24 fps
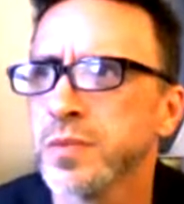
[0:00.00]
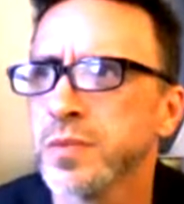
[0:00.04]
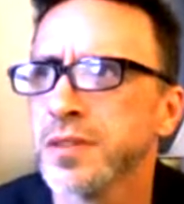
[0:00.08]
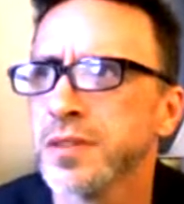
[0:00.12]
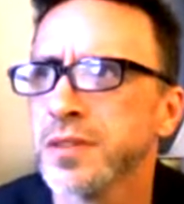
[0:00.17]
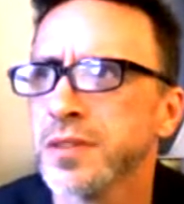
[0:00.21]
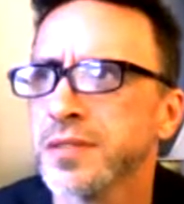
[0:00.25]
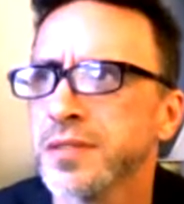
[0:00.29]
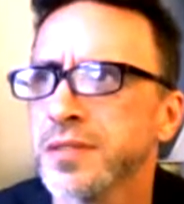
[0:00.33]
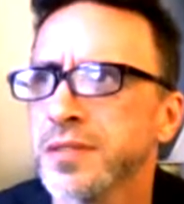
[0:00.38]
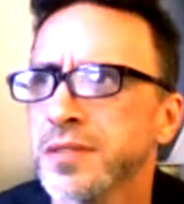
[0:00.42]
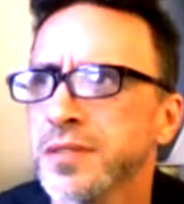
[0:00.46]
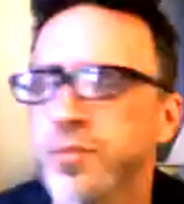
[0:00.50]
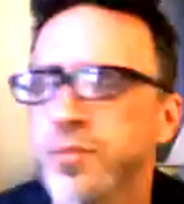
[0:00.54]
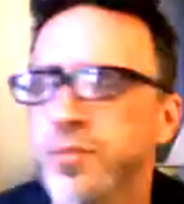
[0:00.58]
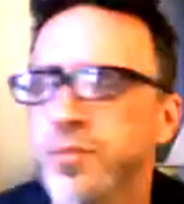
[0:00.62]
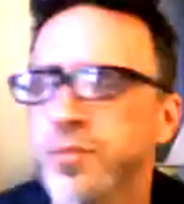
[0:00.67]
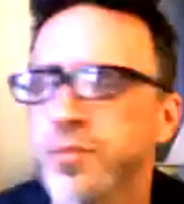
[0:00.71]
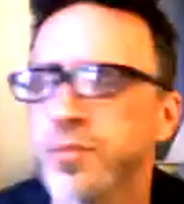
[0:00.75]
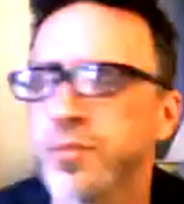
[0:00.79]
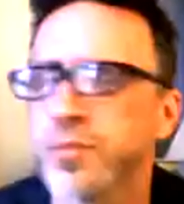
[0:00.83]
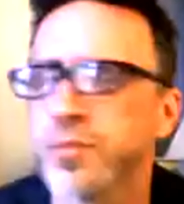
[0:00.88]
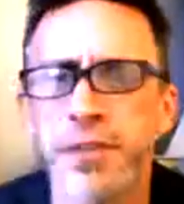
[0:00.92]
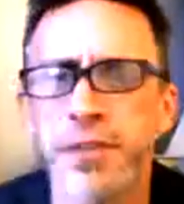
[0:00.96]
the
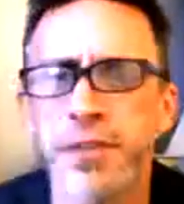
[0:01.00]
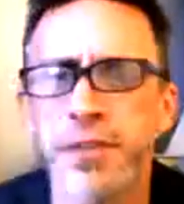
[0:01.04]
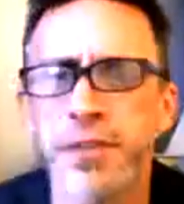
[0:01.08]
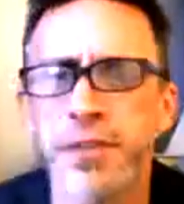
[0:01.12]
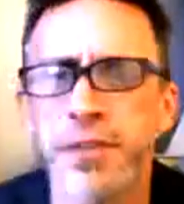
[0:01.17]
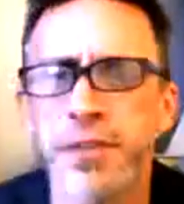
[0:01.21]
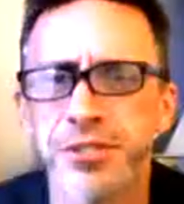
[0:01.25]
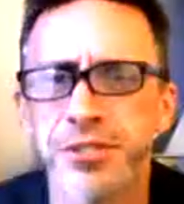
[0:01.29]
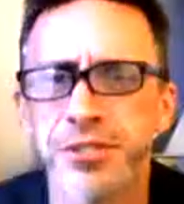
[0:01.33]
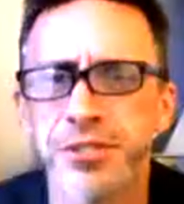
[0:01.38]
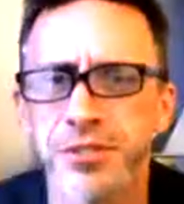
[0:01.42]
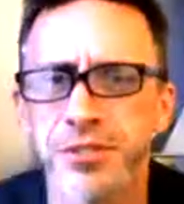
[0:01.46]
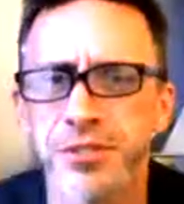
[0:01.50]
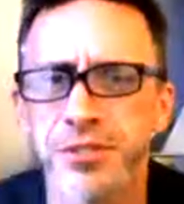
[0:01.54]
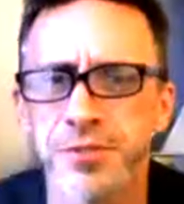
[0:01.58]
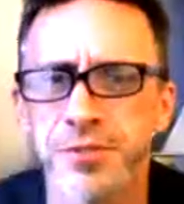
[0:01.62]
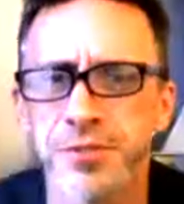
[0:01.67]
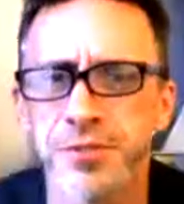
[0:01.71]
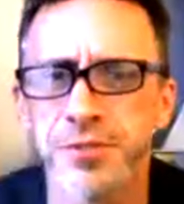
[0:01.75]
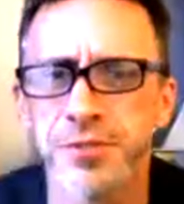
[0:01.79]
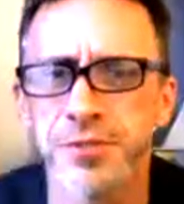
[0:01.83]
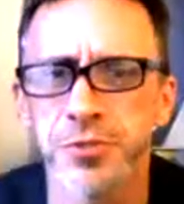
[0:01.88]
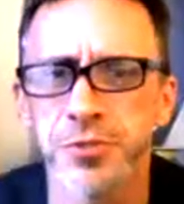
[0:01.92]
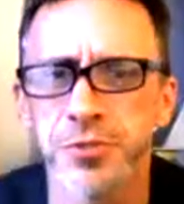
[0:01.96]
ramifications of
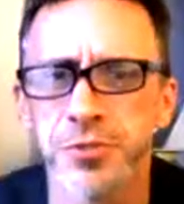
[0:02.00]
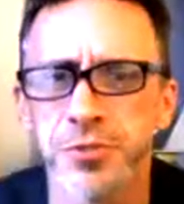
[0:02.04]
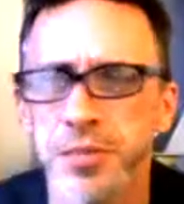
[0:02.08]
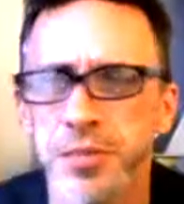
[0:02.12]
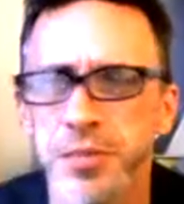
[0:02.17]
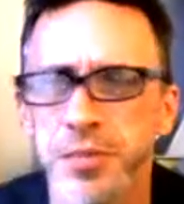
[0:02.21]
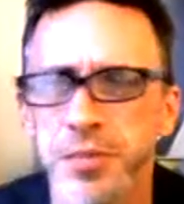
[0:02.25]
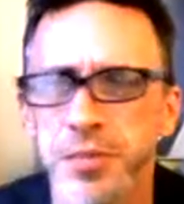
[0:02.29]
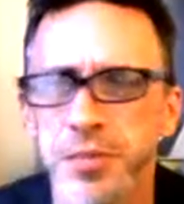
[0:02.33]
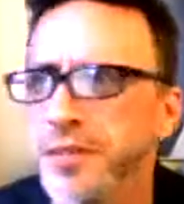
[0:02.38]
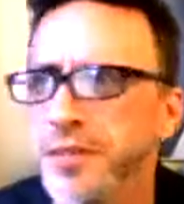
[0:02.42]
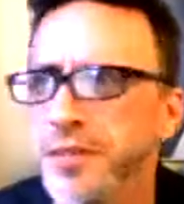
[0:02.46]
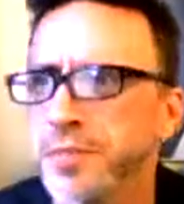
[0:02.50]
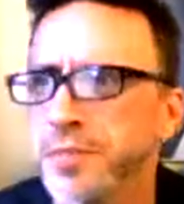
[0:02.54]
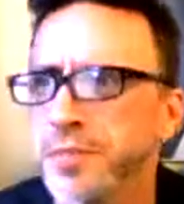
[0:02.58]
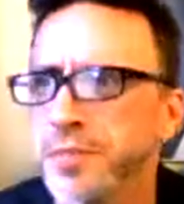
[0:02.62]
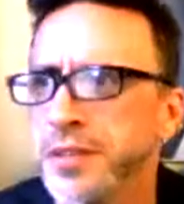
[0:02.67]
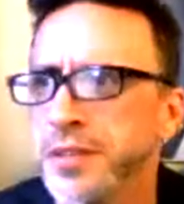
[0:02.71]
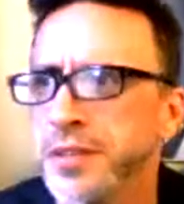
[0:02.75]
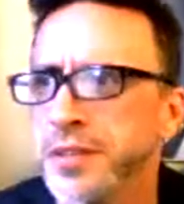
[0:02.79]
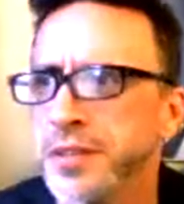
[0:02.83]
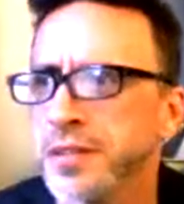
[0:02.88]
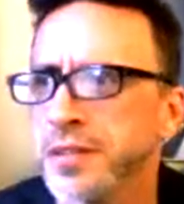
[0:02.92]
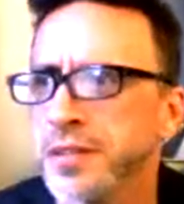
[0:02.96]
social media and
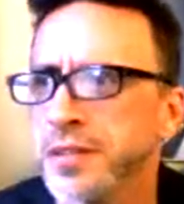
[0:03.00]
being,